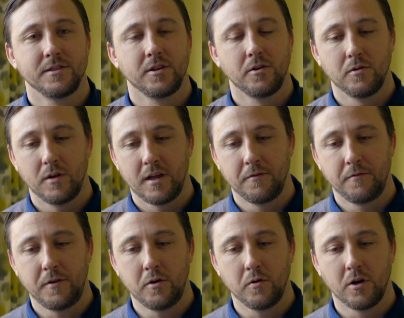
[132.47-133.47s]
So
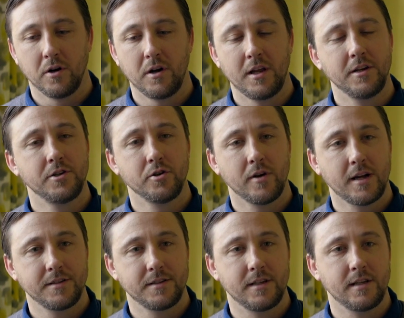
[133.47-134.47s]
if you are
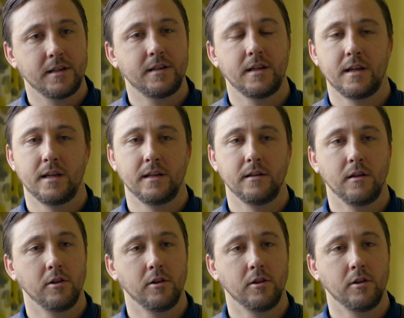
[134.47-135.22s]
interested in